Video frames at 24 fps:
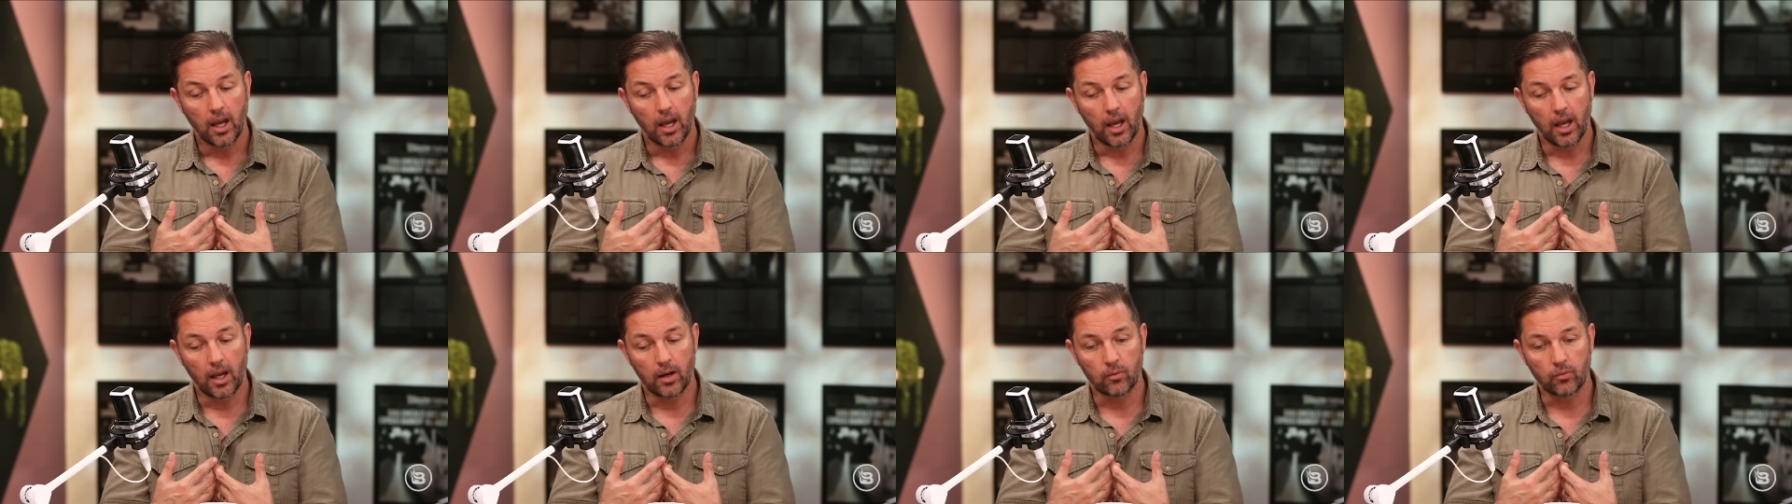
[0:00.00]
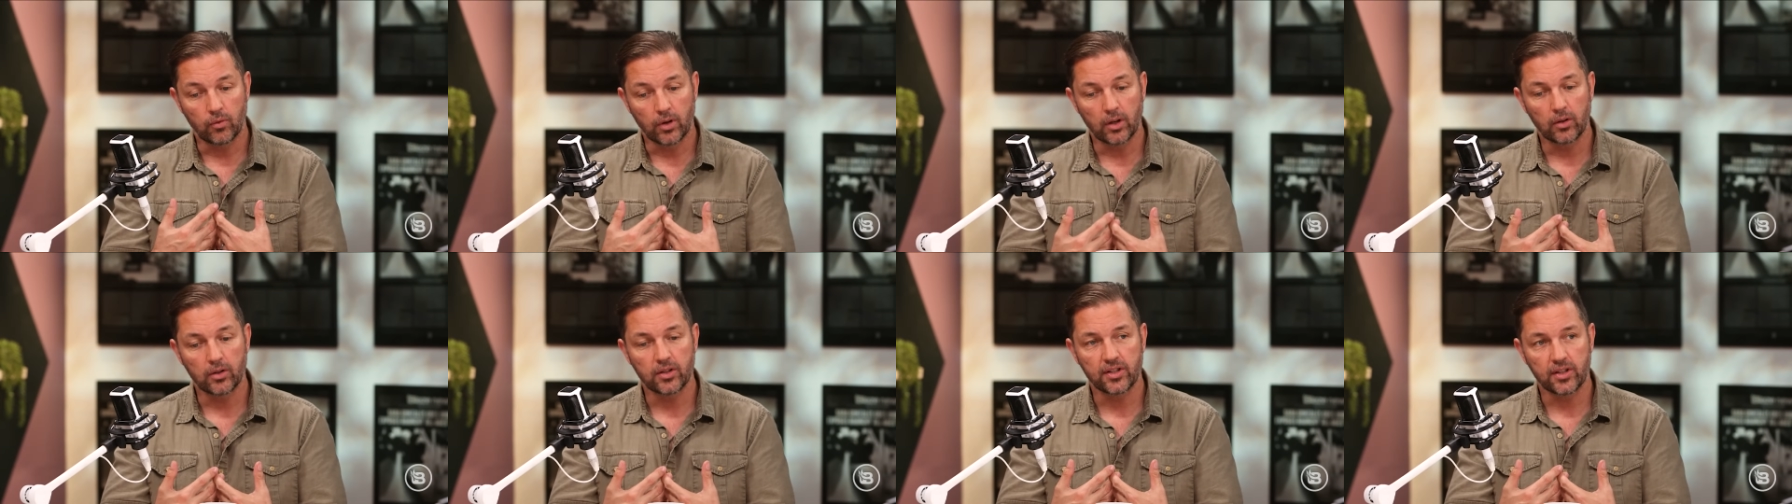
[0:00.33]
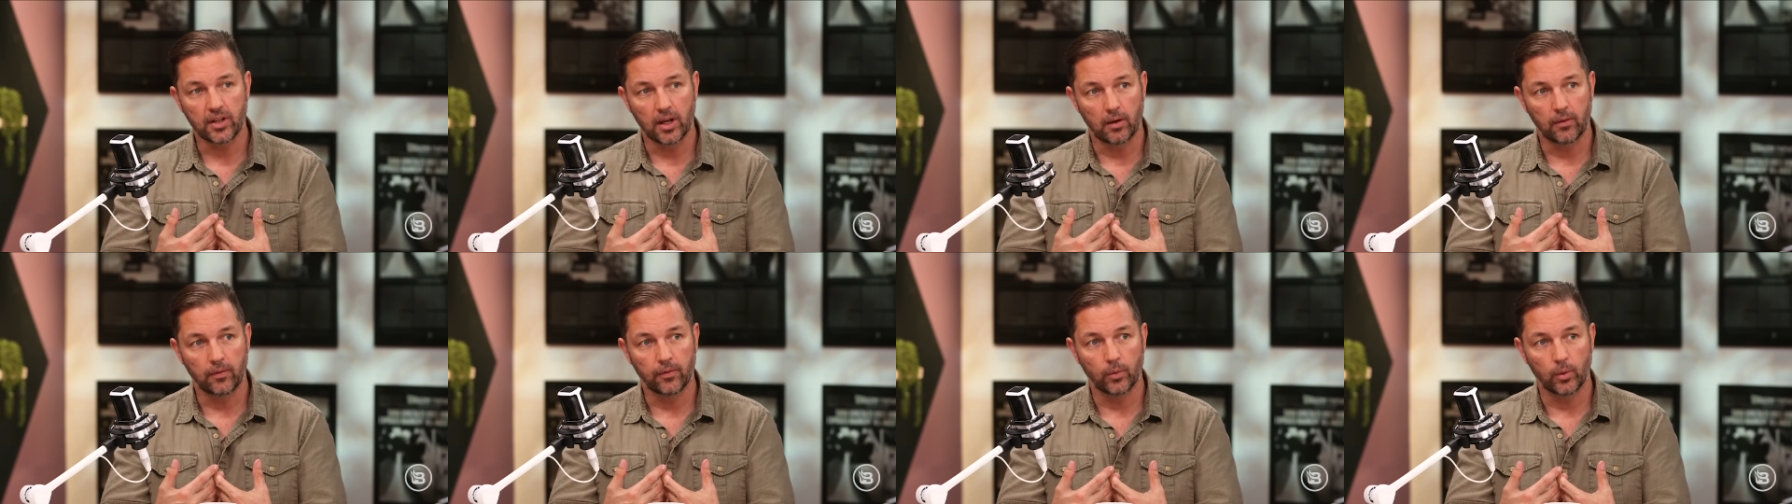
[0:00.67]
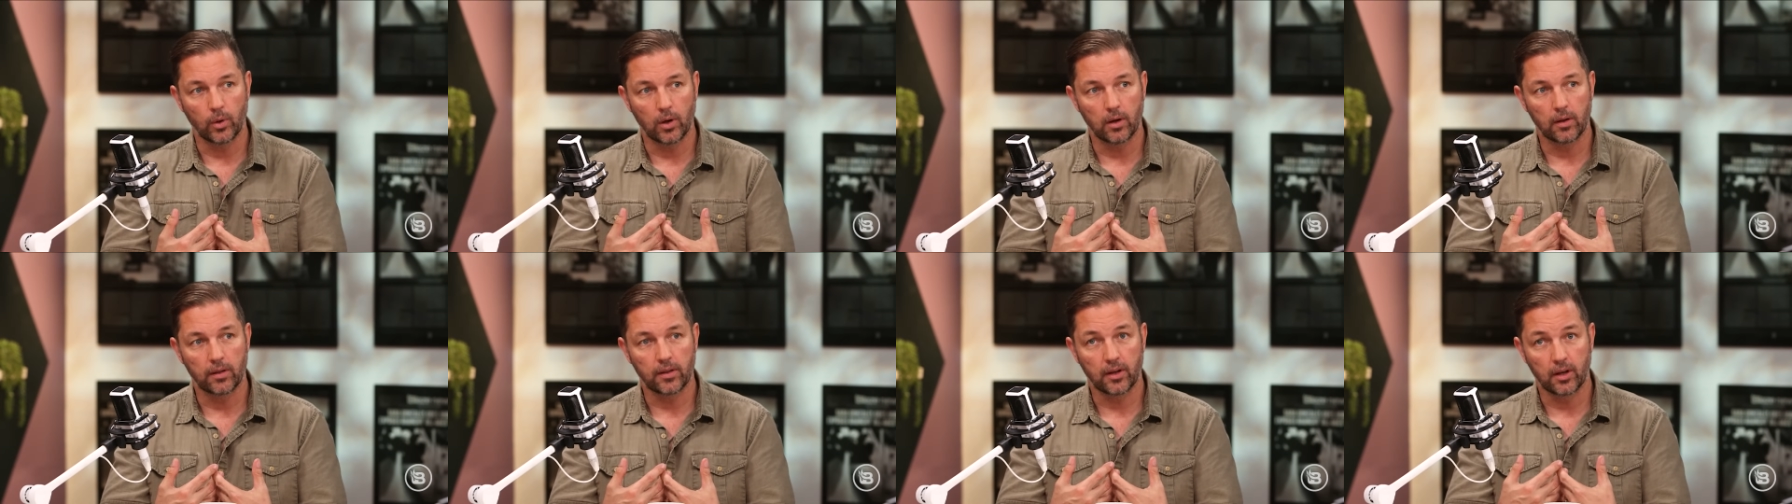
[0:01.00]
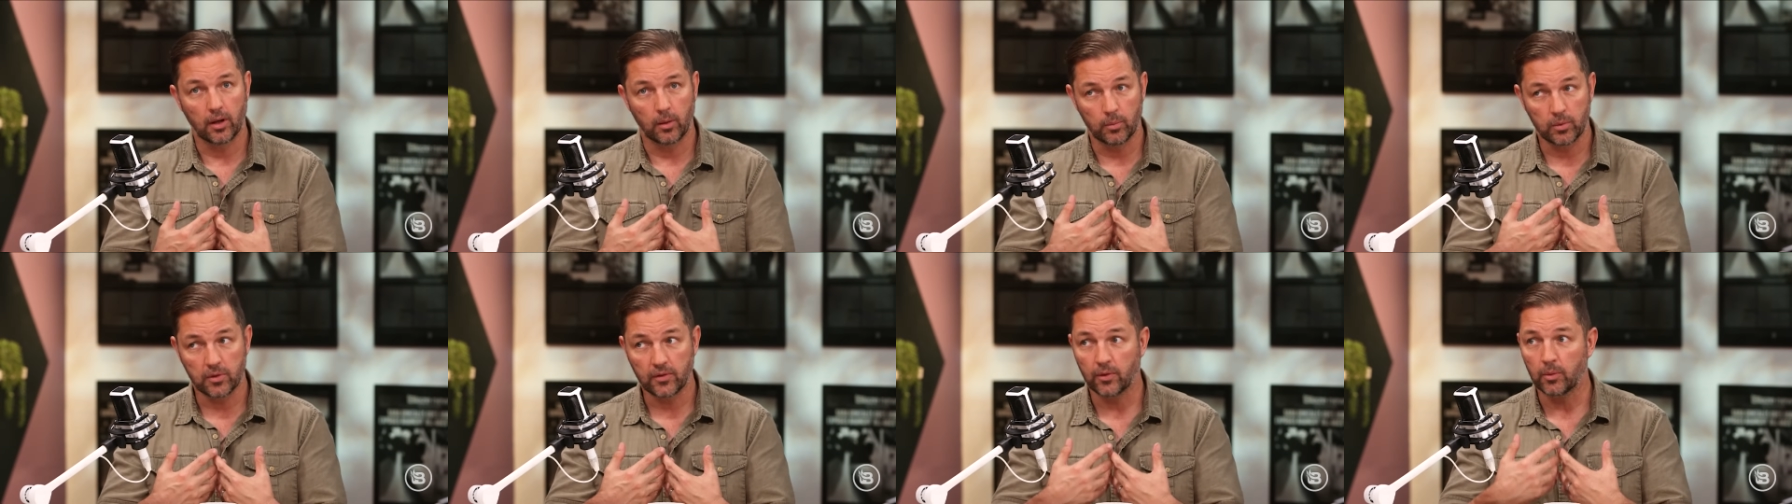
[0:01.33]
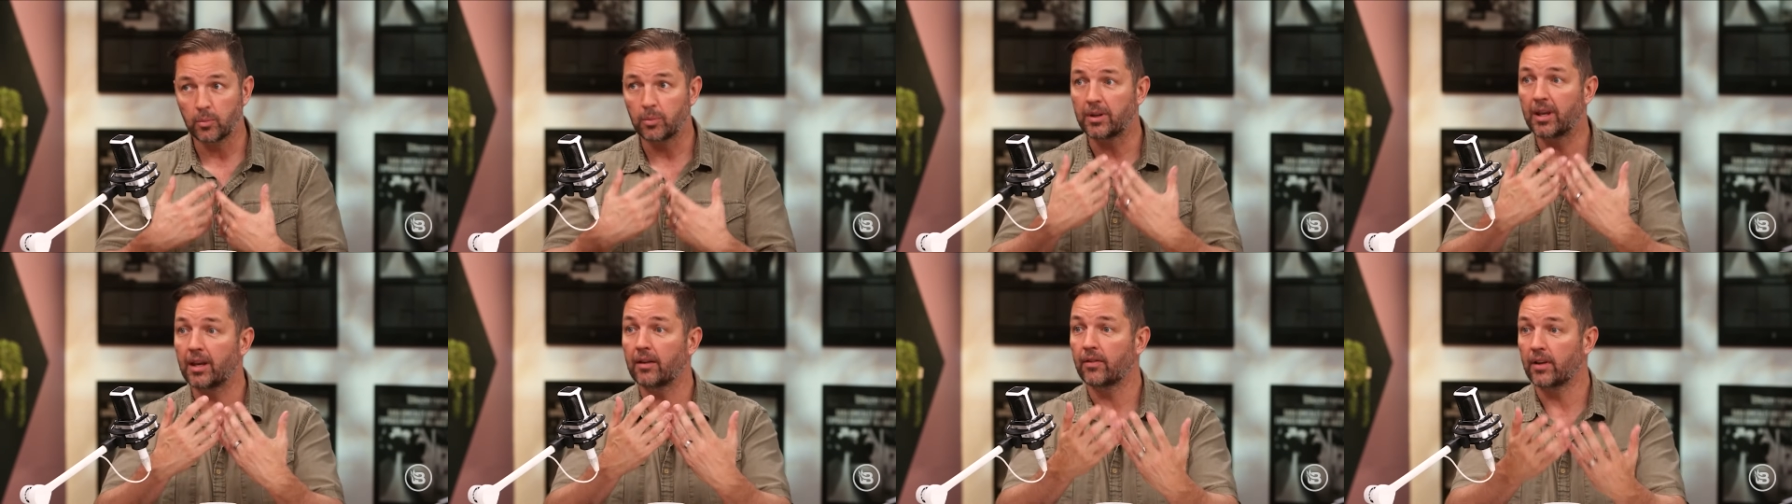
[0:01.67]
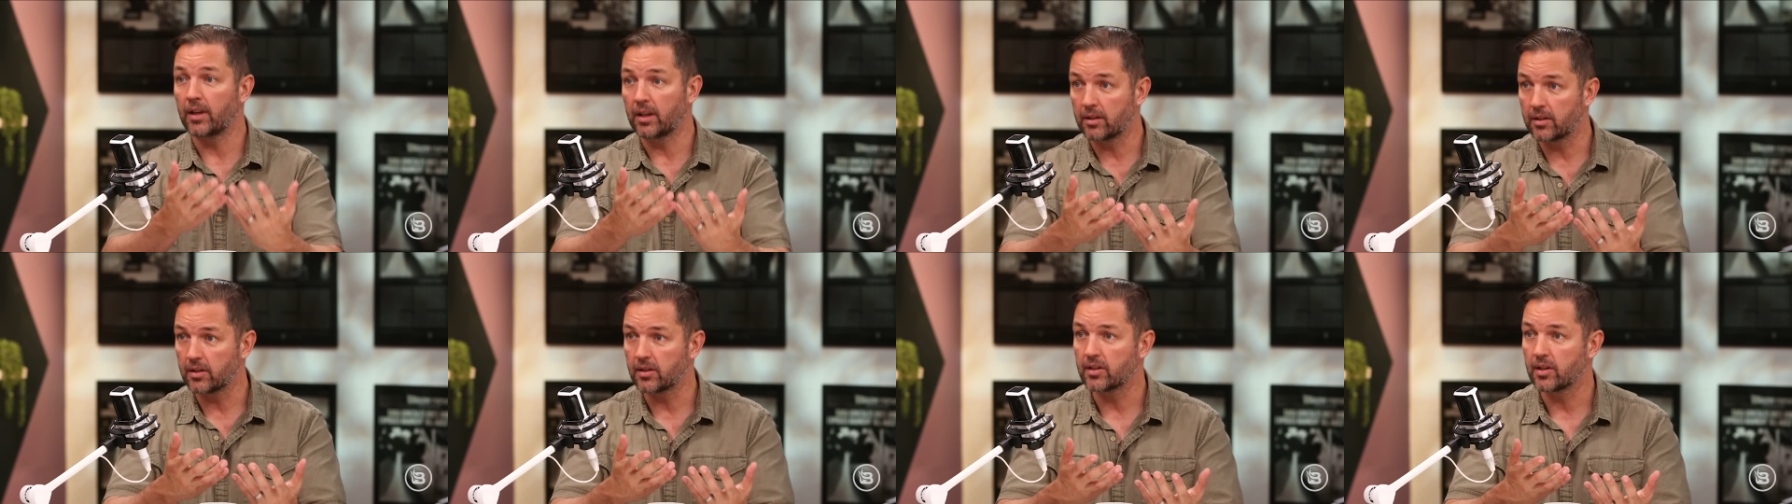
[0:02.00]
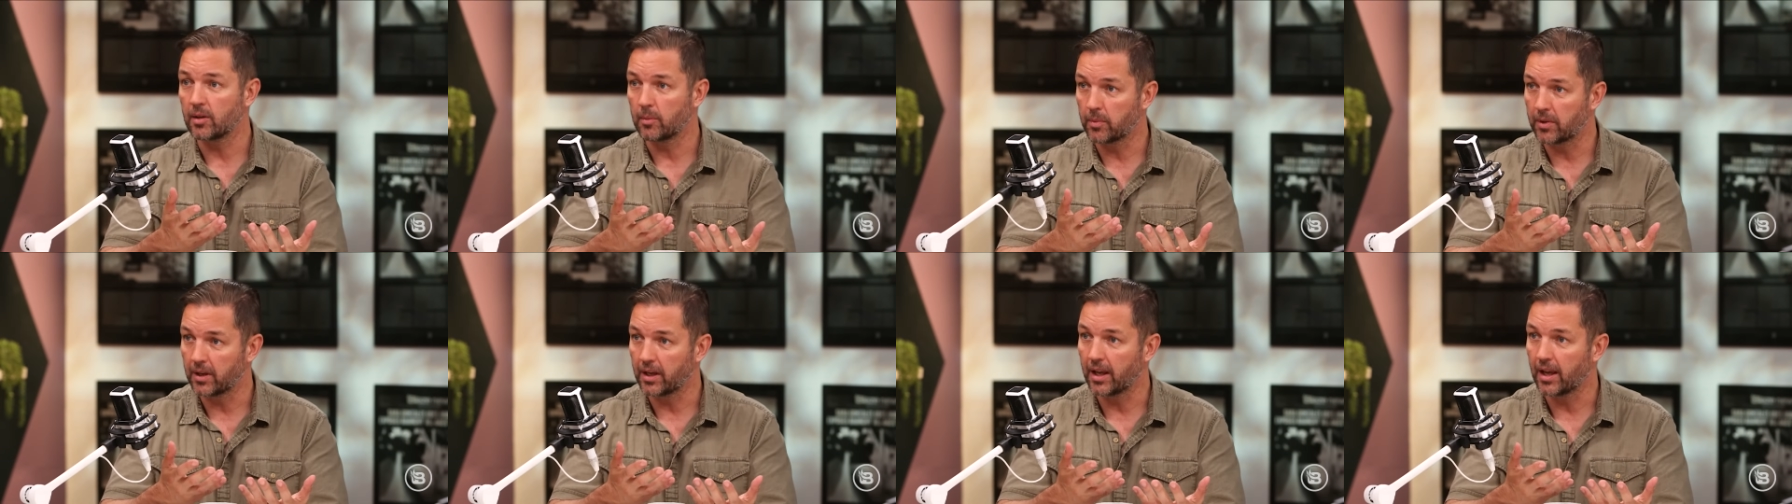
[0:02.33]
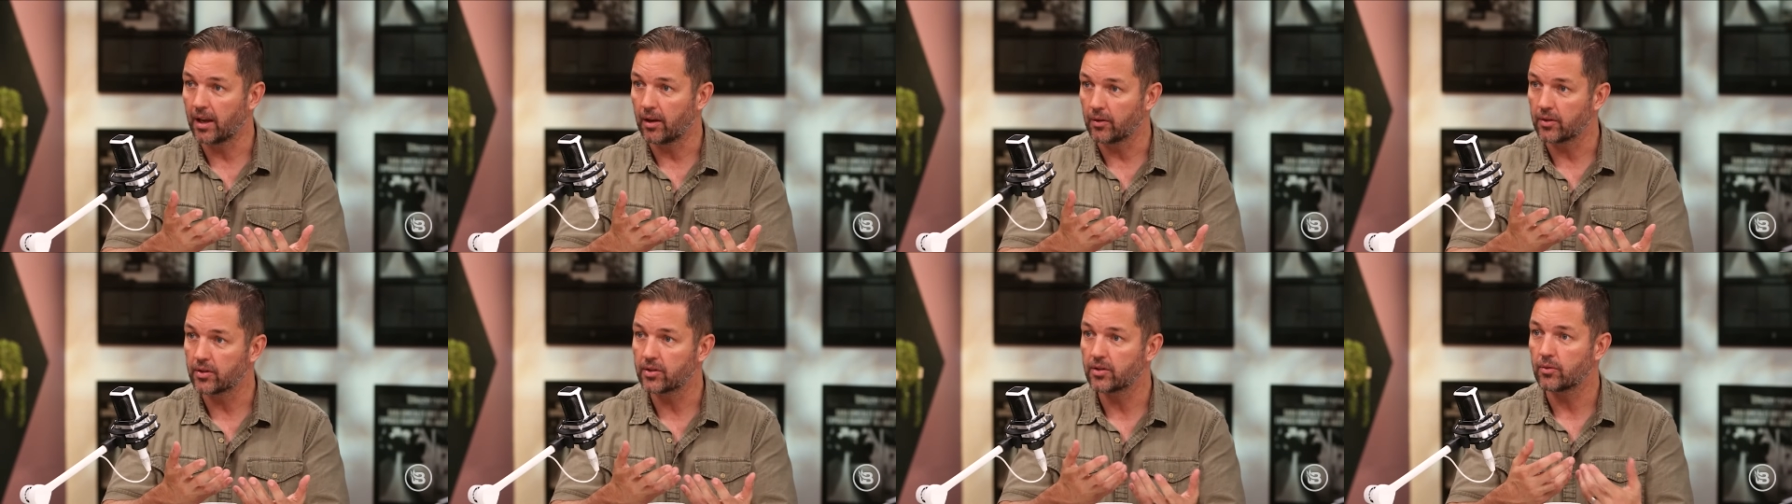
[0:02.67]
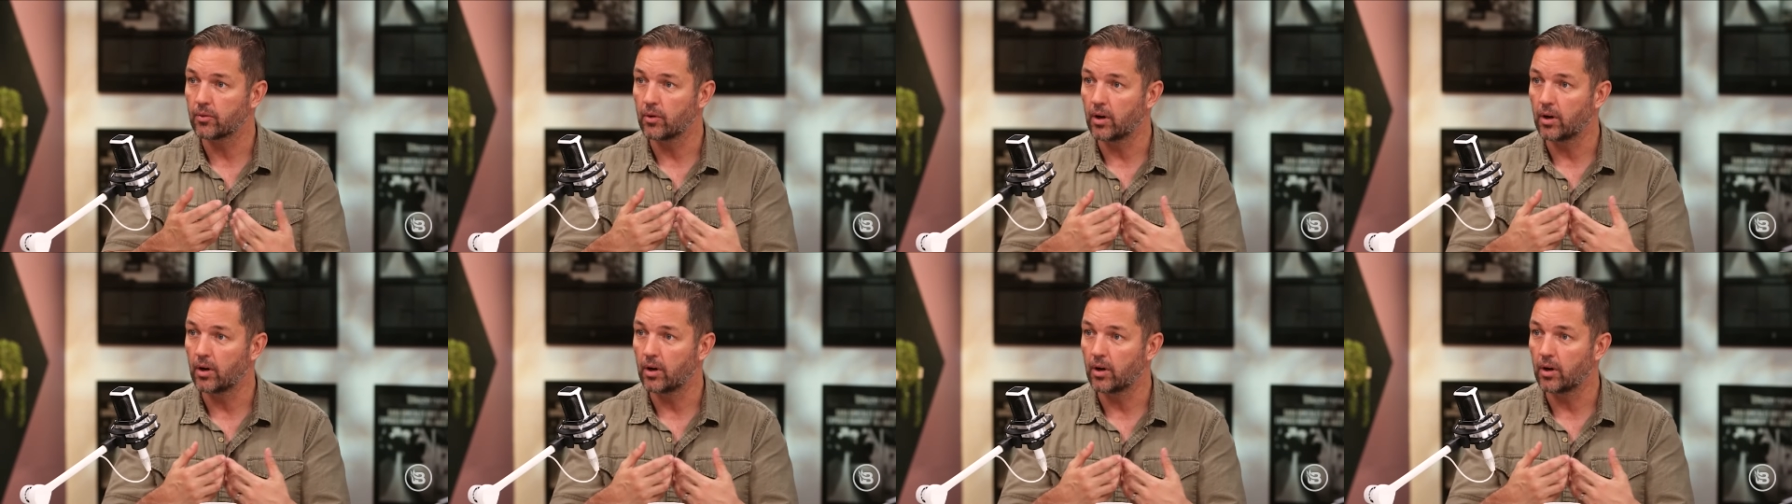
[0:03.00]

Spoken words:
And real self-worth comes from giving to something else,